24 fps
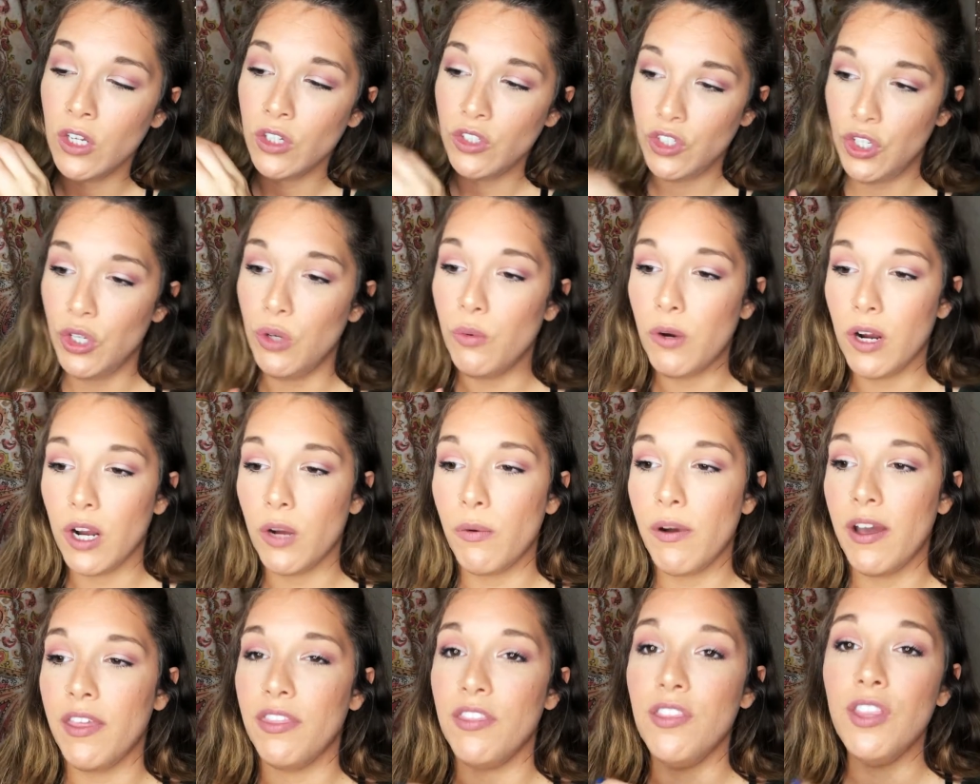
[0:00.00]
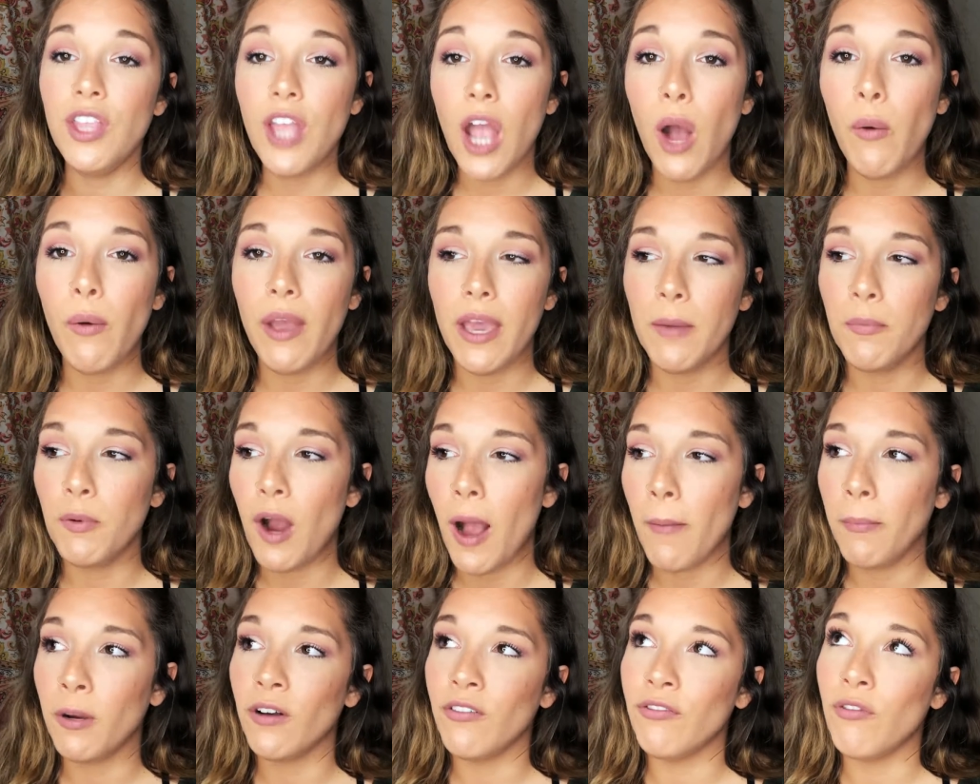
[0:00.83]
to work with, knowing
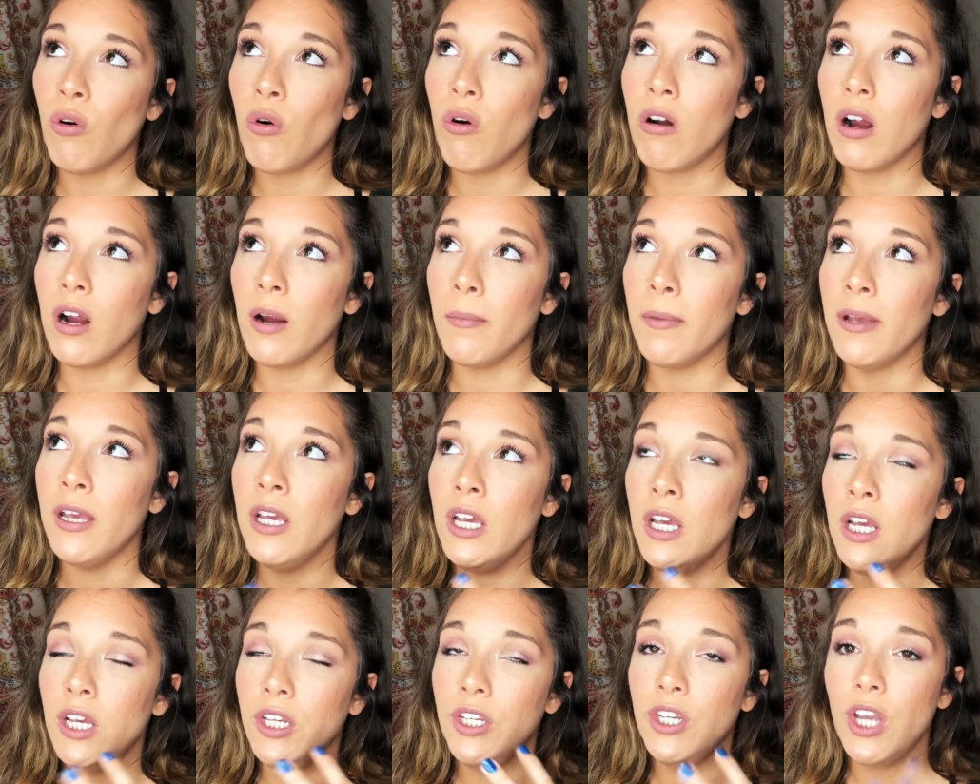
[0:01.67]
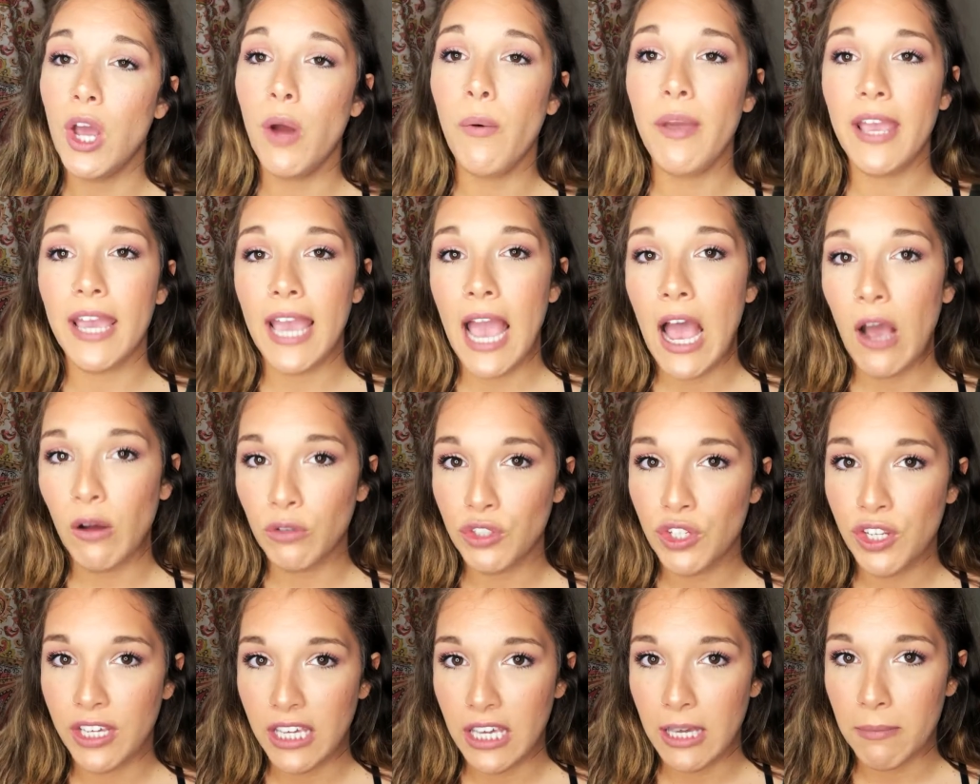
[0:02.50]
proper form, knowing how
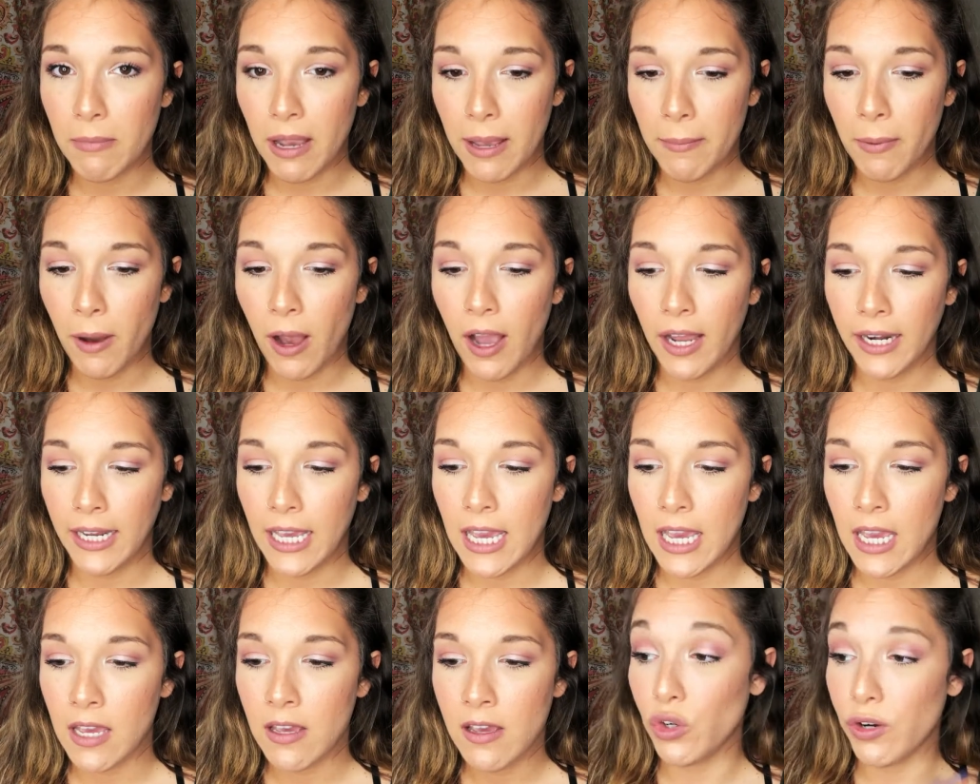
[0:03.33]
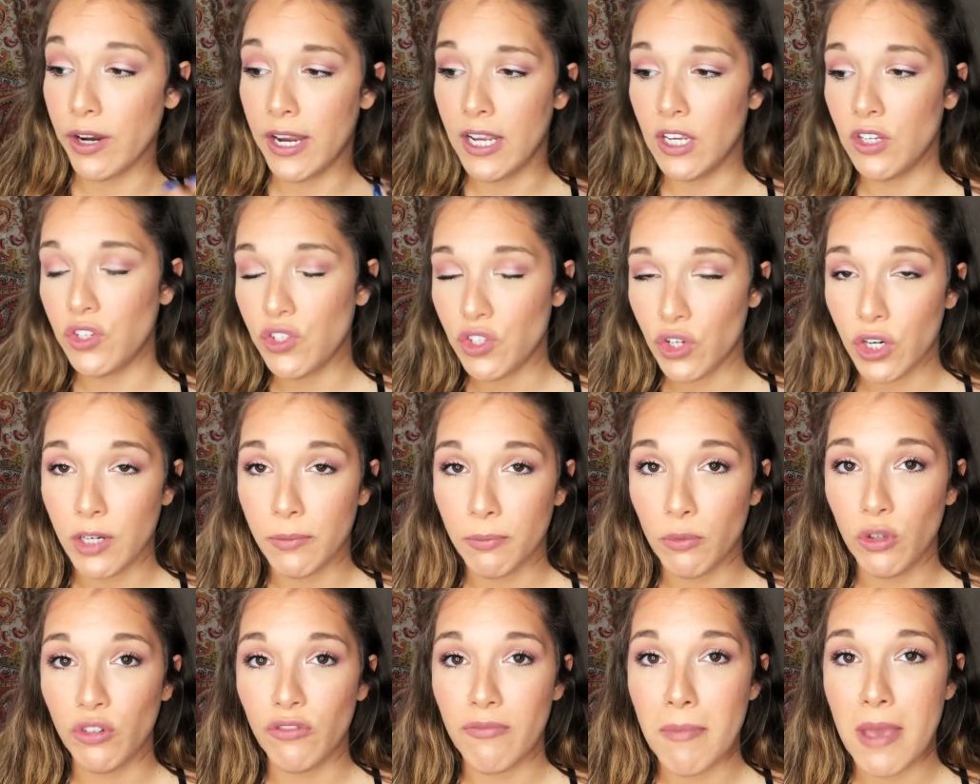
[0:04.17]
to keep my body during
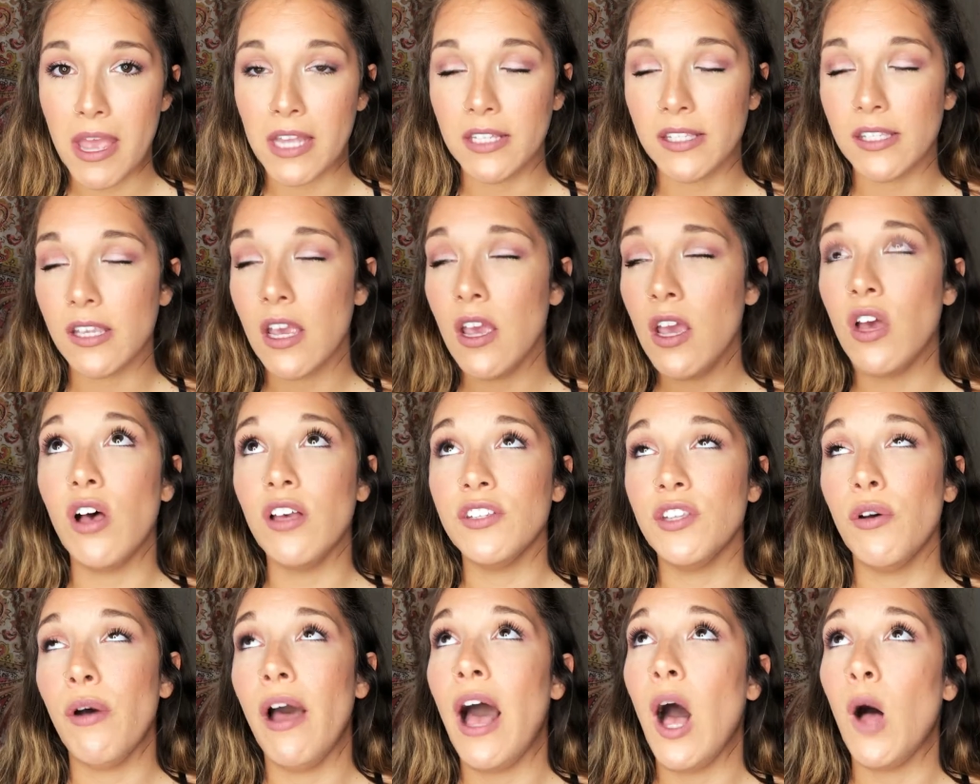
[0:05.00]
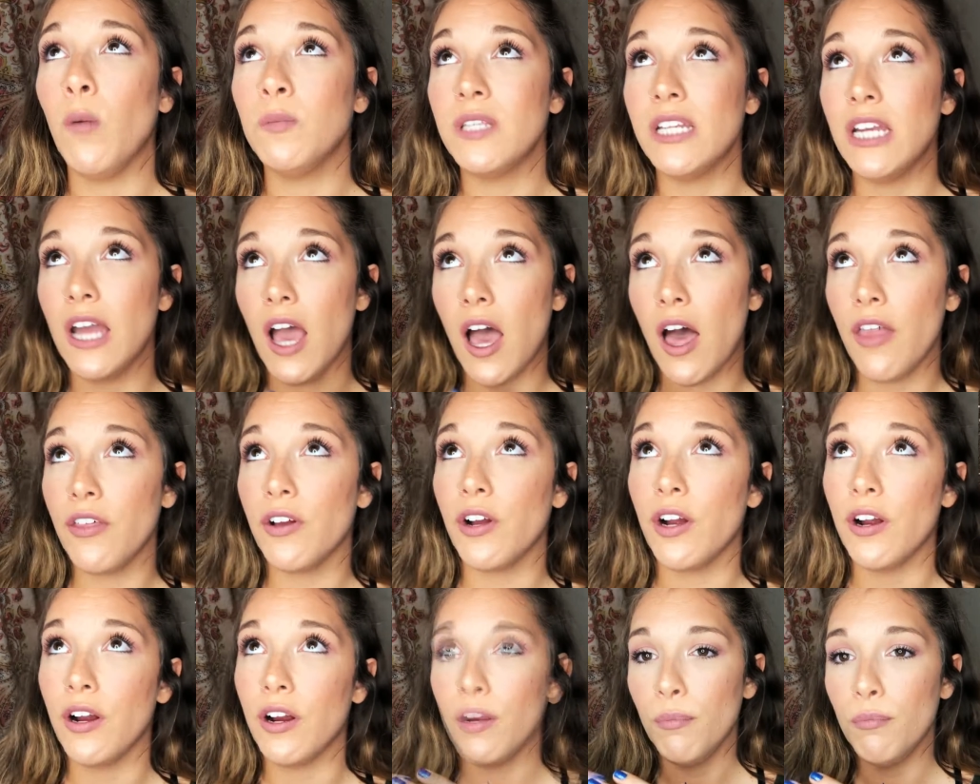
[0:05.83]
certain movements. It's also helped in
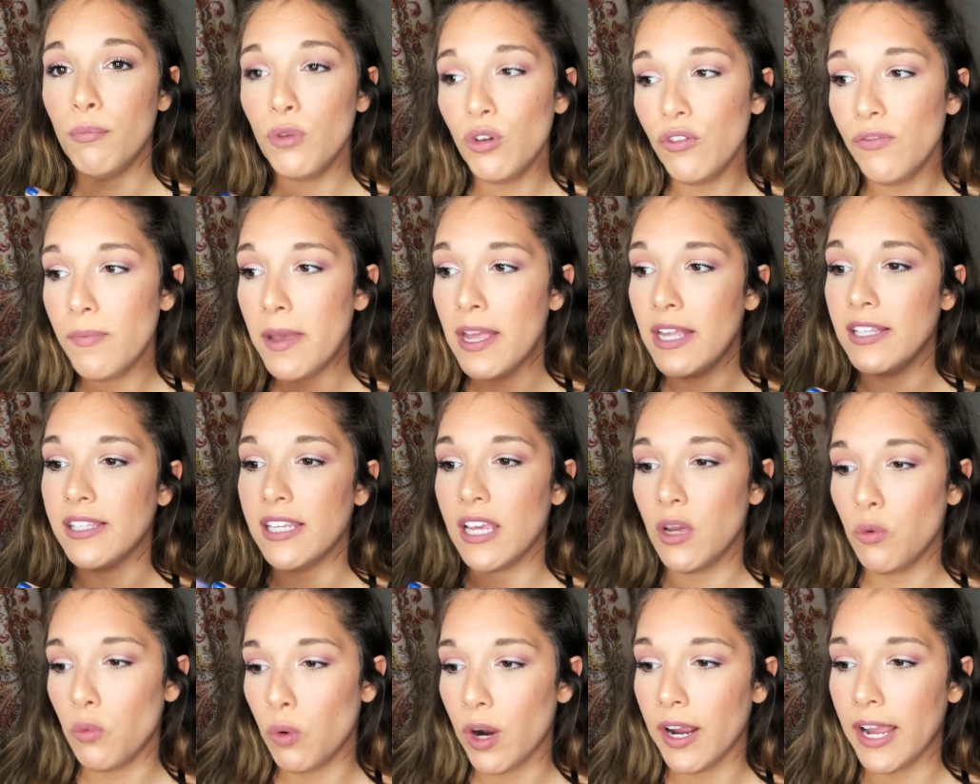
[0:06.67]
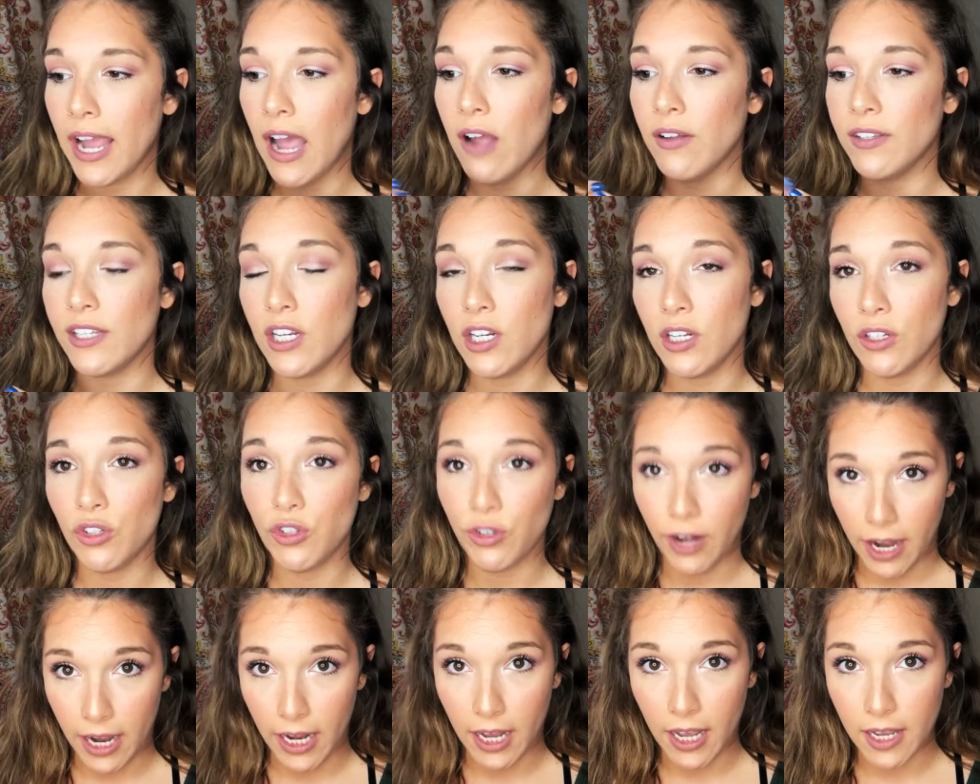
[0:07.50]
other movements and workouts and
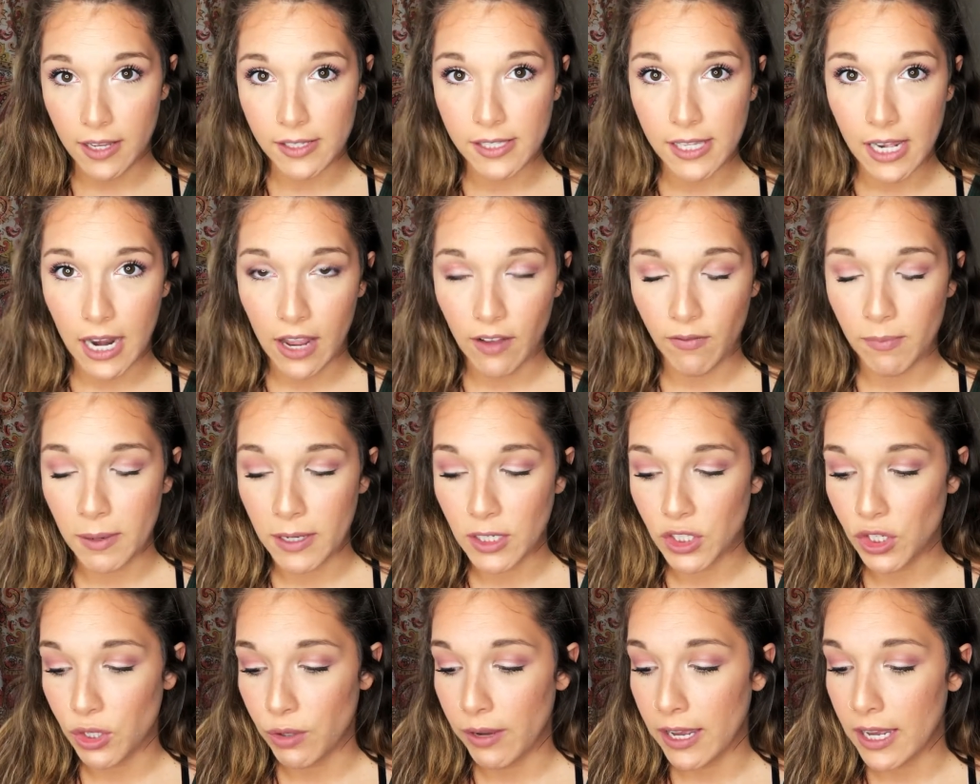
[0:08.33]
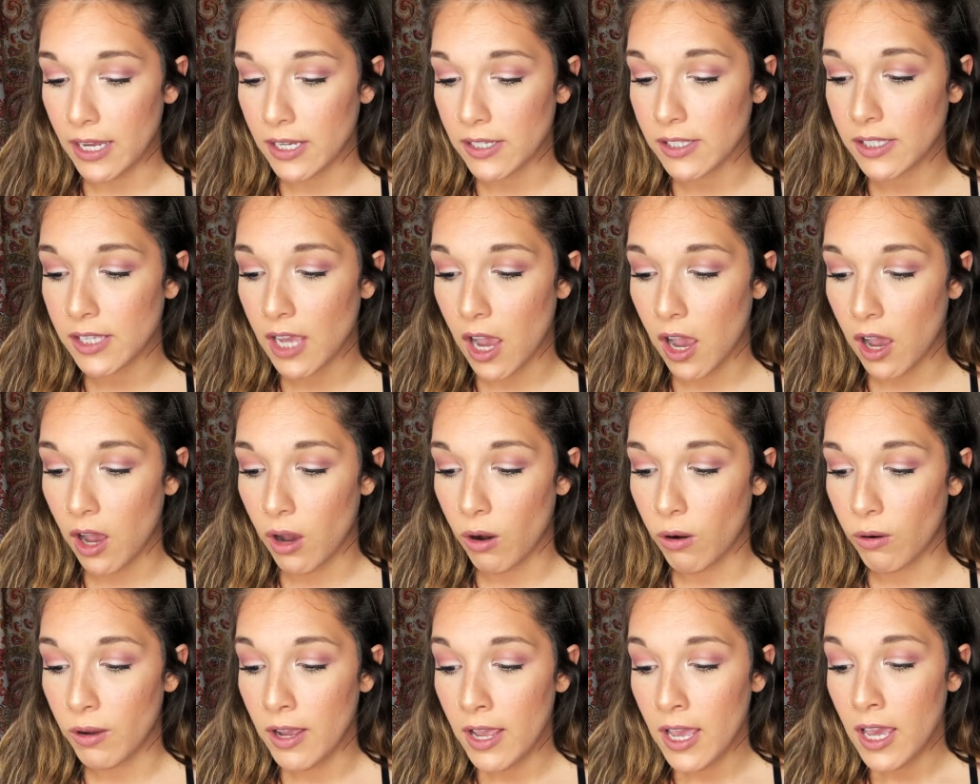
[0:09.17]
trainings that I've been doing.
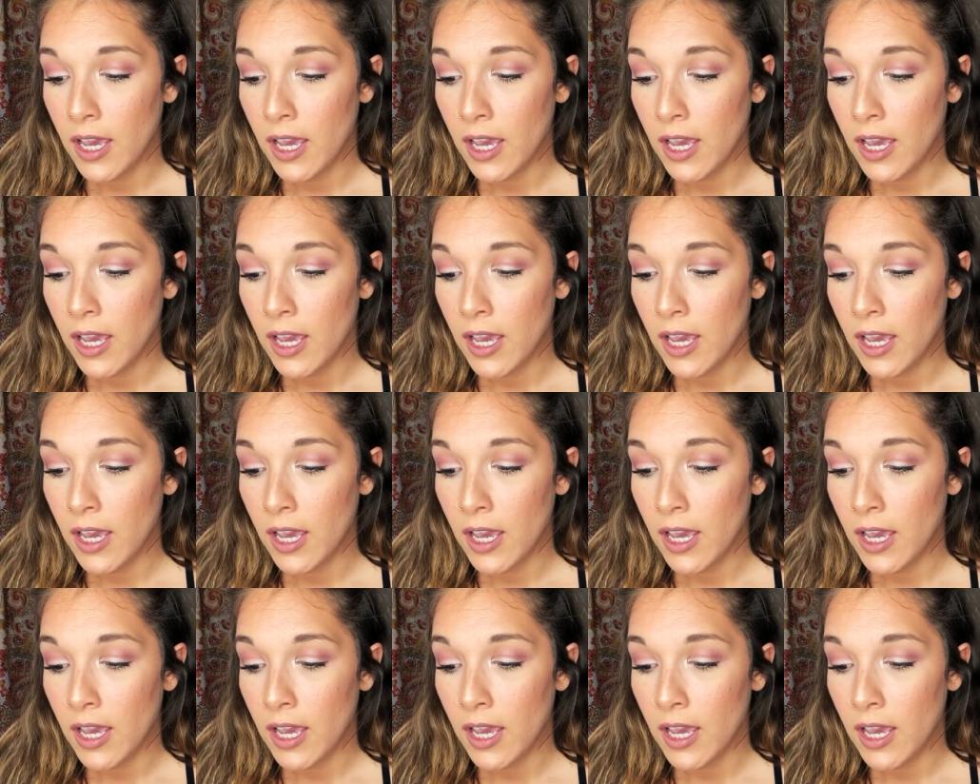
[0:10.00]
So